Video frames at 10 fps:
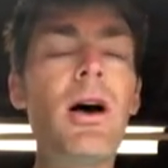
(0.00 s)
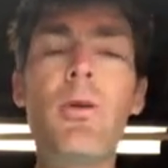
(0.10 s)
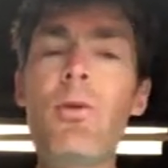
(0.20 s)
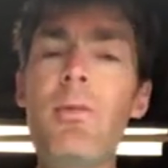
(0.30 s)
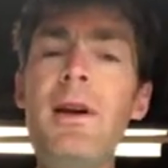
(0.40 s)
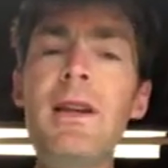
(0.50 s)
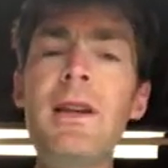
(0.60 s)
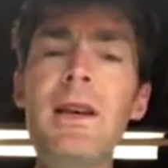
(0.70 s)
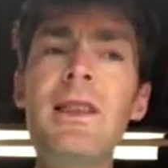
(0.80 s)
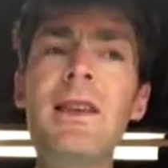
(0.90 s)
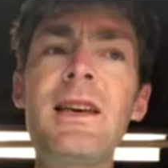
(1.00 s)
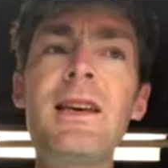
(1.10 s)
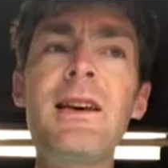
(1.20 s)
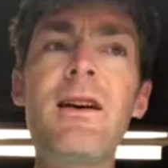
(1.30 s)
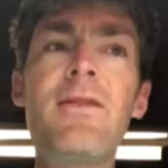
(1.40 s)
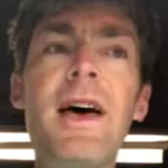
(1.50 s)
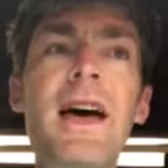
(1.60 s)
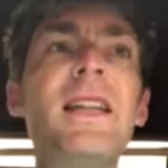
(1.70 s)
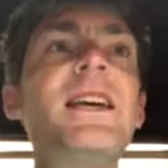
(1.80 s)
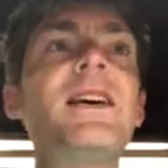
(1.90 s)
were immediately thinking of the
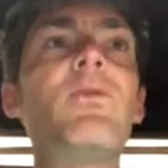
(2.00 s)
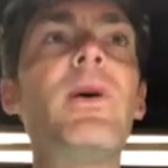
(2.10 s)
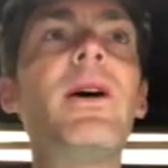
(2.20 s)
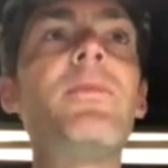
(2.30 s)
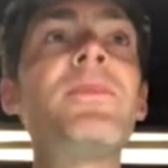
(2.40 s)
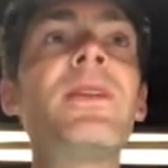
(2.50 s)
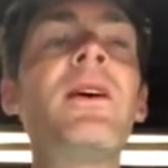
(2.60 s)
idea, well,